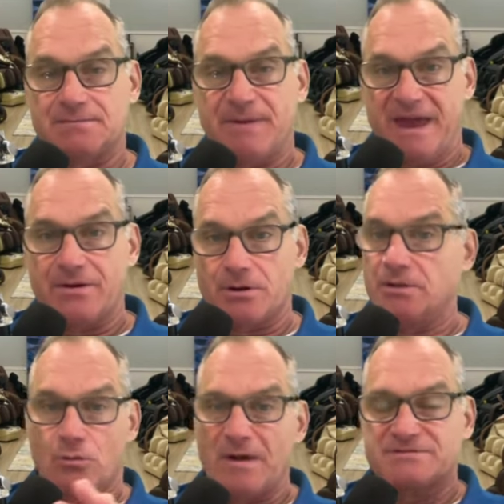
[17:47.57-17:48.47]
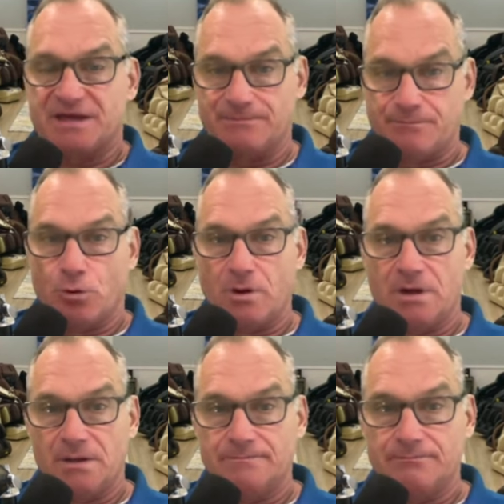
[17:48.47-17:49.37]
banner on the website
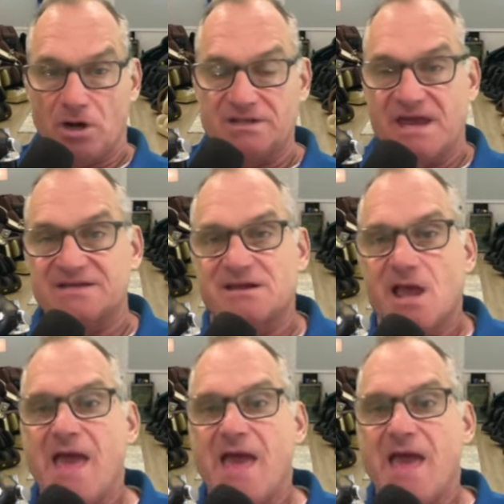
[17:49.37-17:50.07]
uh, broadcast,